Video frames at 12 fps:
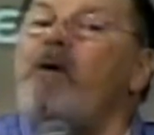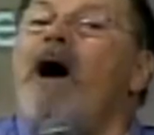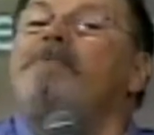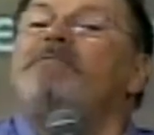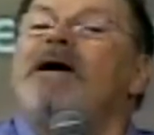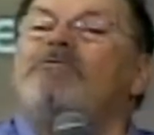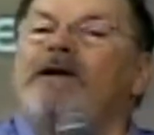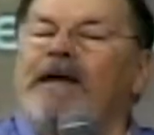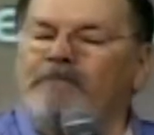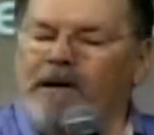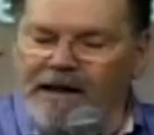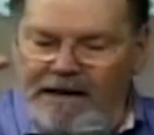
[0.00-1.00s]
Pop that one
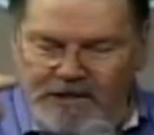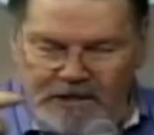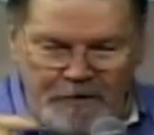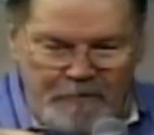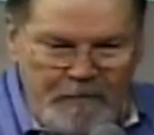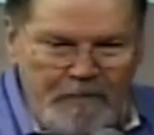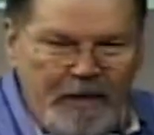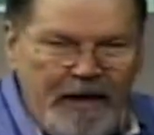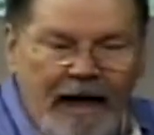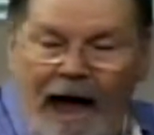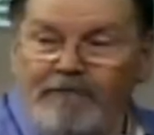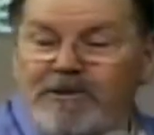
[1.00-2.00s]
in, please.
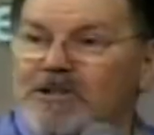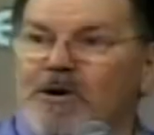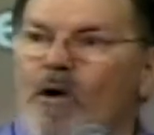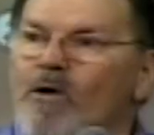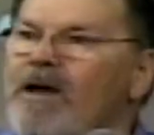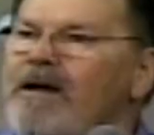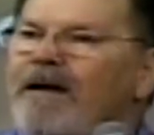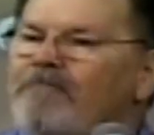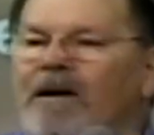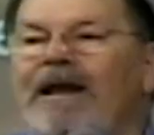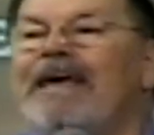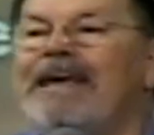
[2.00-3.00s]
I'm just ordering you,
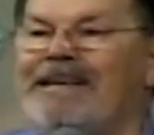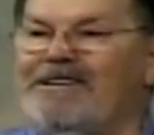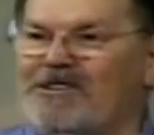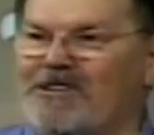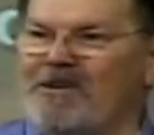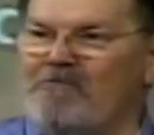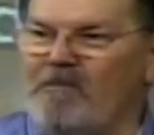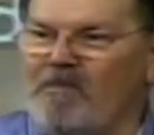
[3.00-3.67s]
please.